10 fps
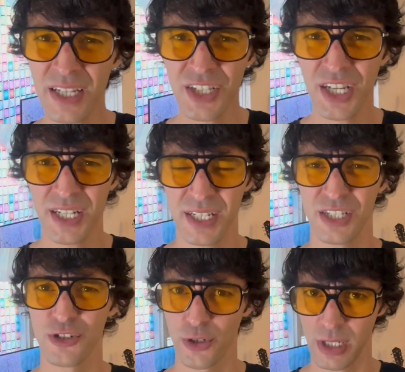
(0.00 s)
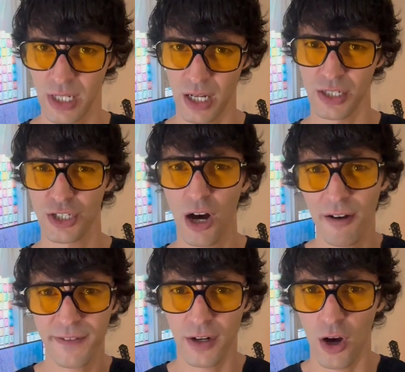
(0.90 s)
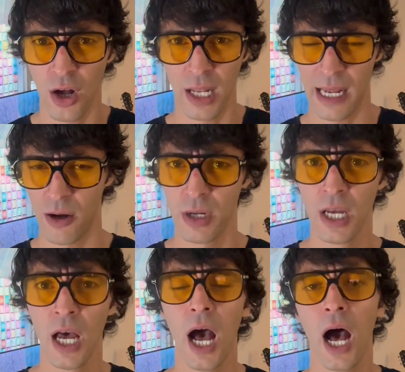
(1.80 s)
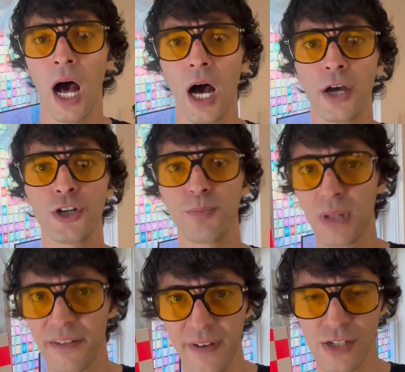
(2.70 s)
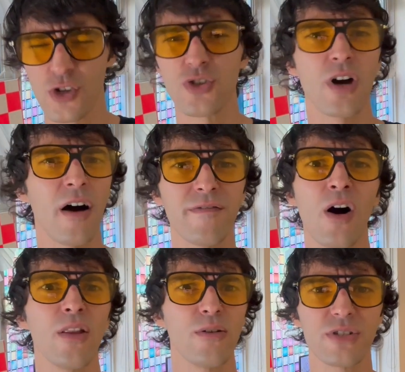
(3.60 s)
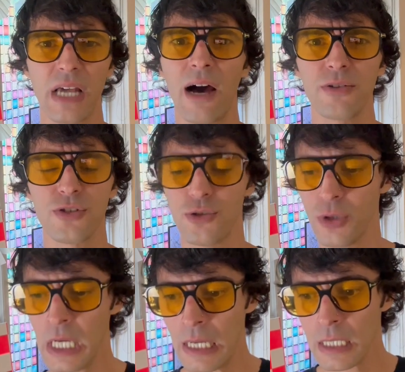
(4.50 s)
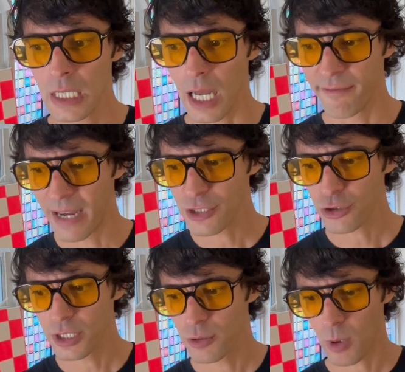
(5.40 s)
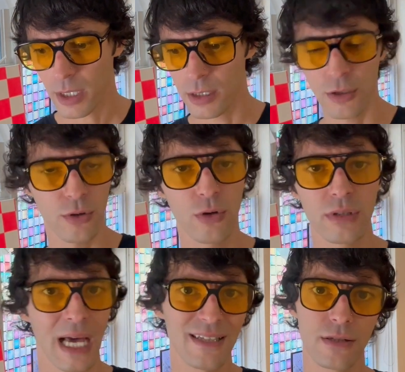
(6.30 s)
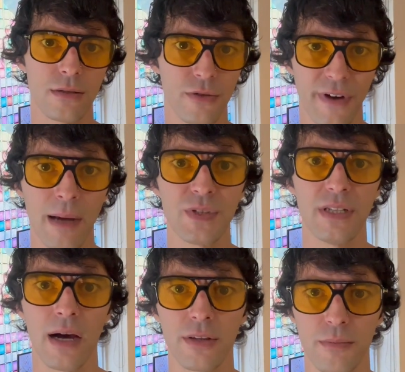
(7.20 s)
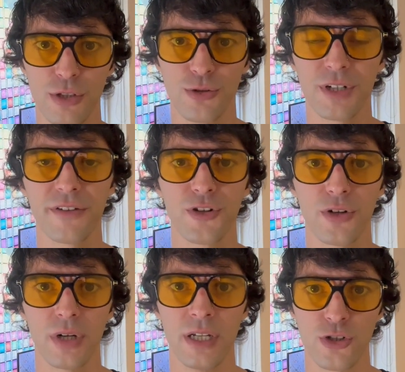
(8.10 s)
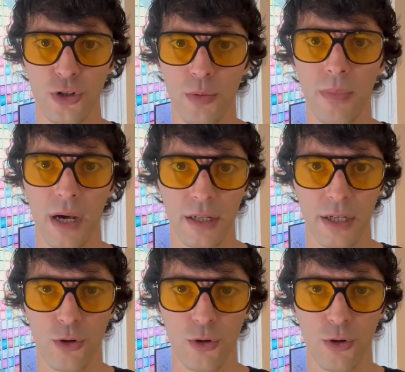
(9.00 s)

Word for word: kidneys, your lungs. Cough it all out. Uh, your blood vessels. Cough all those out too. eventually you want to, you know, that's, you've emptied out the majority of your internal bodily